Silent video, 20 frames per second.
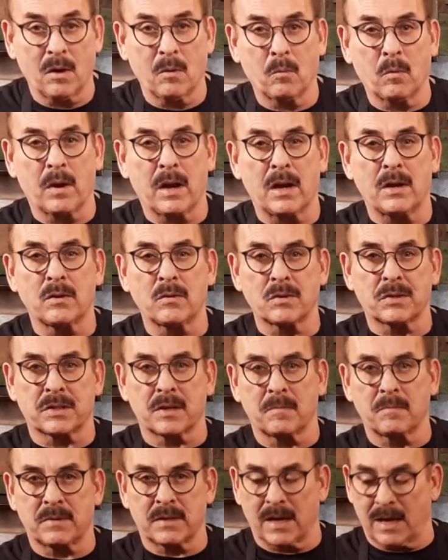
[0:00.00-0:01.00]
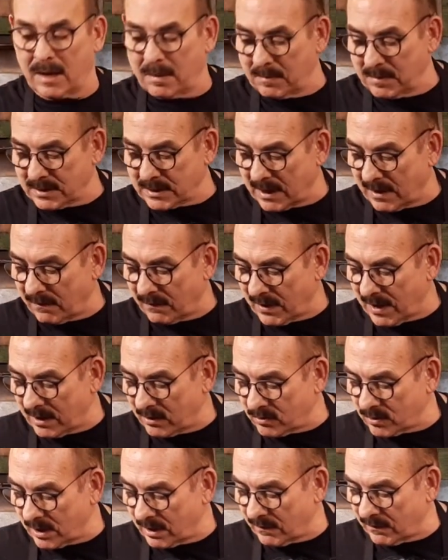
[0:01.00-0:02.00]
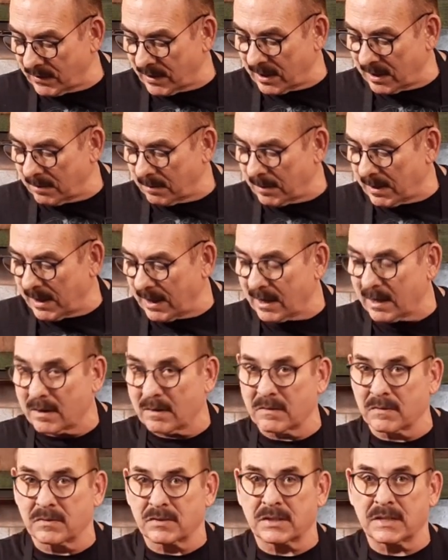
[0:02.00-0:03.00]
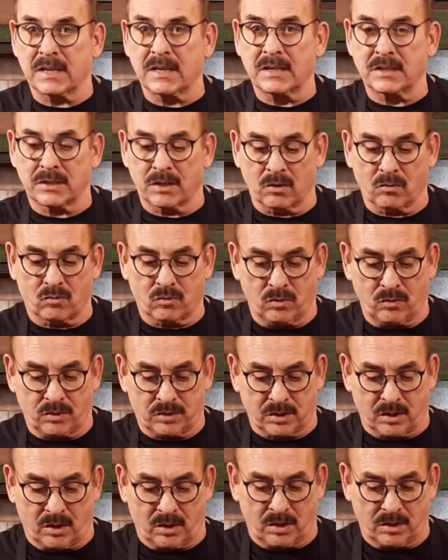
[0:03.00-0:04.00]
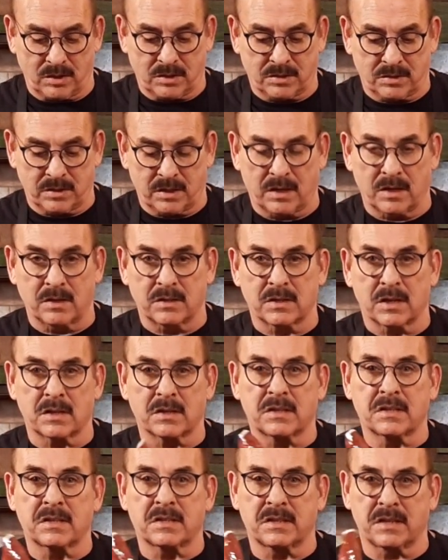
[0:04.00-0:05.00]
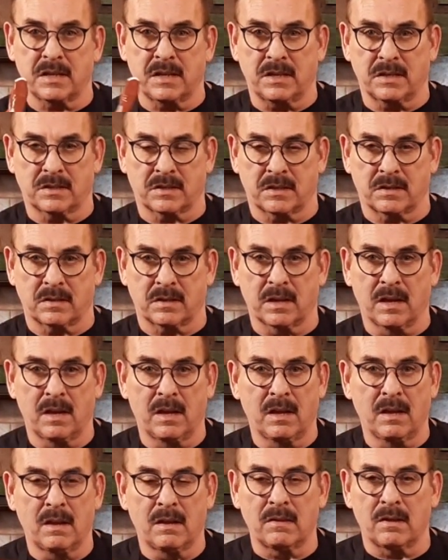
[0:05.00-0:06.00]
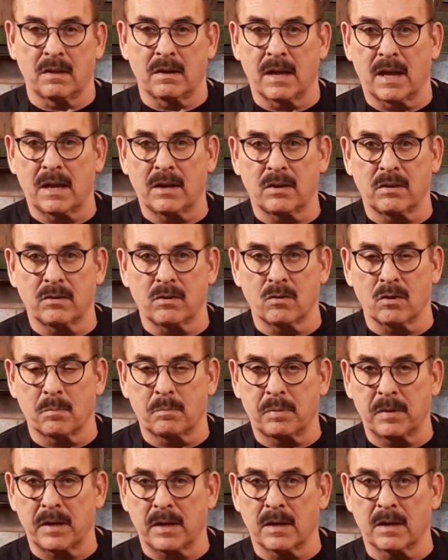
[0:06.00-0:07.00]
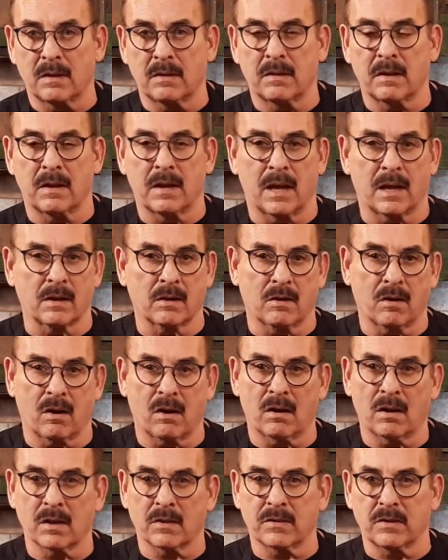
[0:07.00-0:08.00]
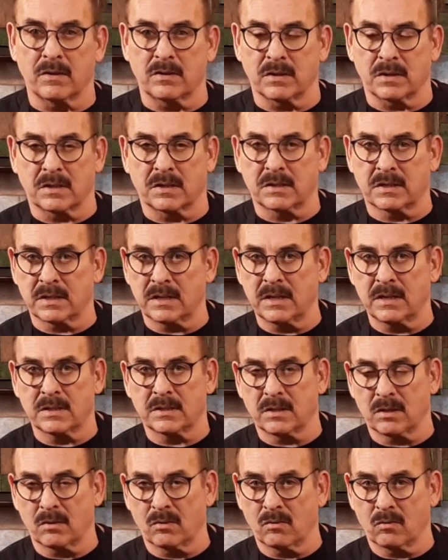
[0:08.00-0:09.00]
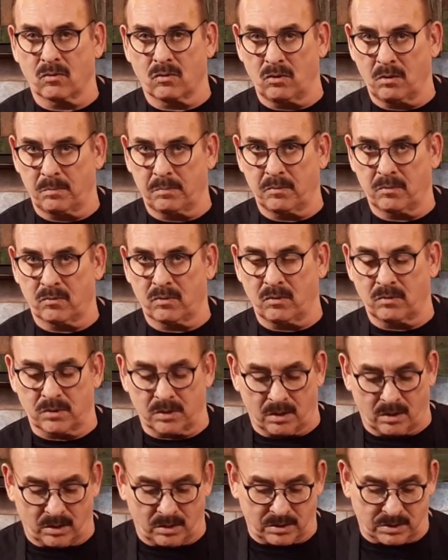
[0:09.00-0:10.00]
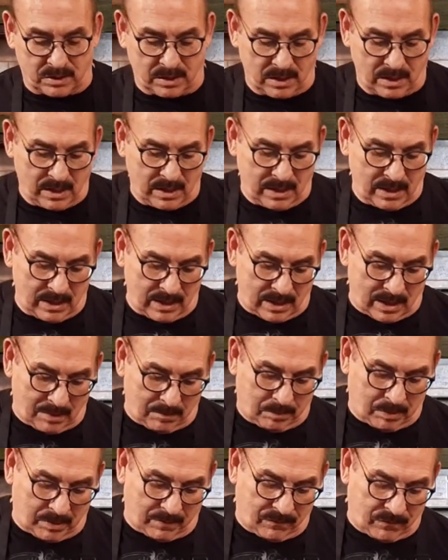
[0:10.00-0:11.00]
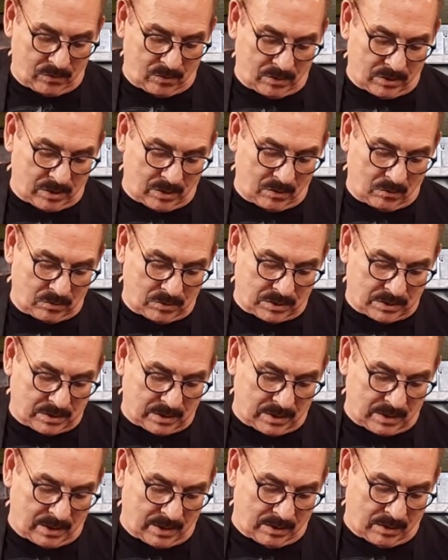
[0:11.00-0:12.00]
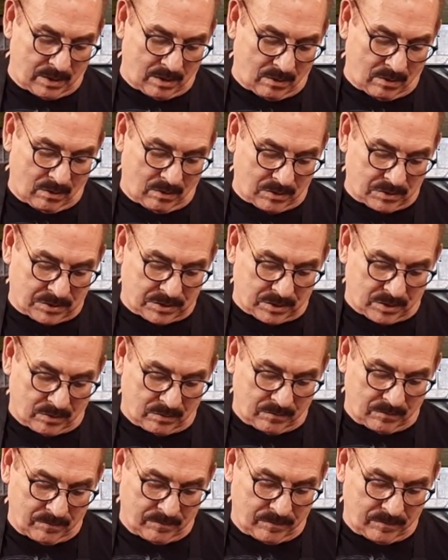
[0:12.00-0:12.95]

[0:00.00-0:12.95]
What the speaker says: What I do sometimes is I try to find a bag of seasoned croutons that are just seasoned. They're not European, they're not garlic, they're just seasoned croutons. And I put a few of those in there also.